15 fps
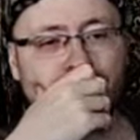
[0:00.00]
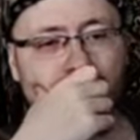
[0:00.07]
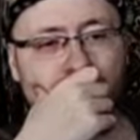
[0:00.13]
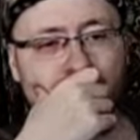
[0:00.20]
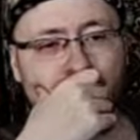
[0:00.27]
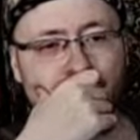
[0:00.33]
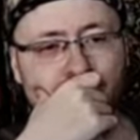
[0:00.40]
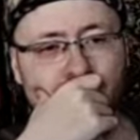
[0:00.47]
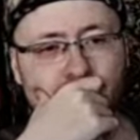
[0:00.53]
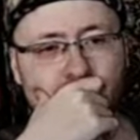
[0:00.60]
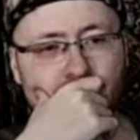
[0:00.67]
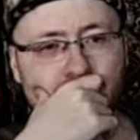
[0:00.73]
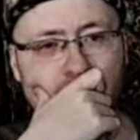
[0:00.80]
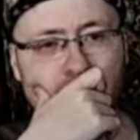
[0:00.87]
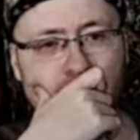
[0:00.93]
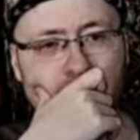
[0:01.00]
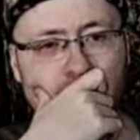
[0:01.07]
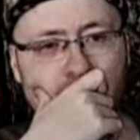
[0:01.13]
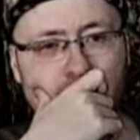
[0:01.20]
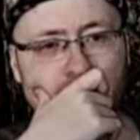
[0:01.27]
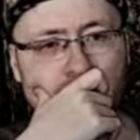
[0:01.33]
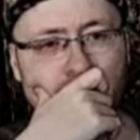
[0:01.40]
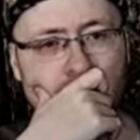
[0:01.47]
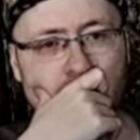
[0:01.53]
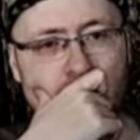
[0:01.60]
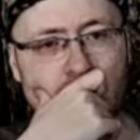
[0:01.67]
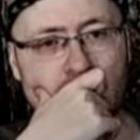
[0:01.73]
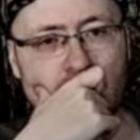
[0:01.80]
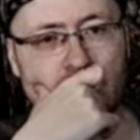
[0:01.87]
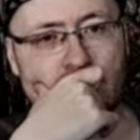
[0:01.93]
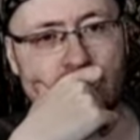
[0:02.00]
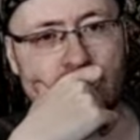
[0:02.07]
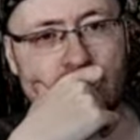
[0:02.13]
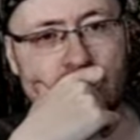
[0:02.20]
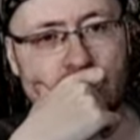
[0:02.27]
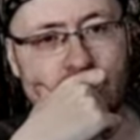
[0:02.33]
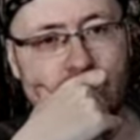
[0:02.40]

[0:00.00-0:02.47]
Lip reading: Nothing is said.